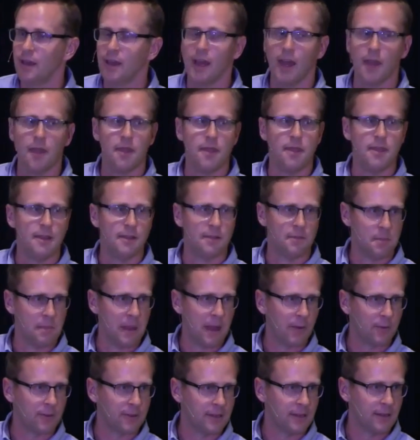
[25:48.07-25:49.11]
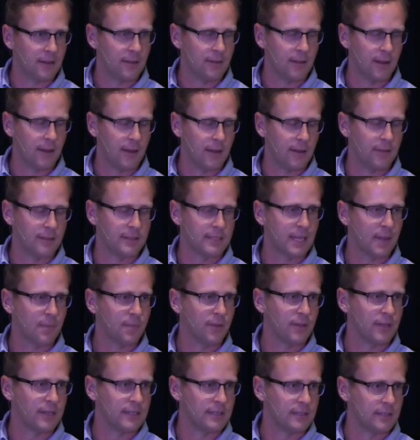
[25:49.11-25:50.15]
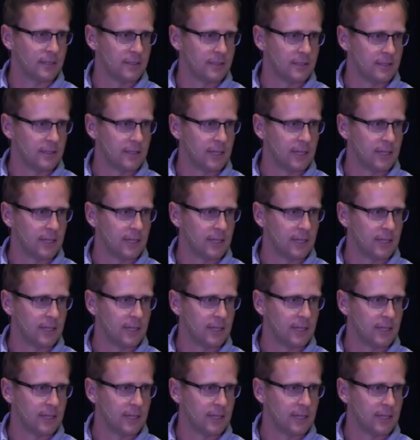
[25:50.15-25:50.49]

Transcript: At the mountain, the temple in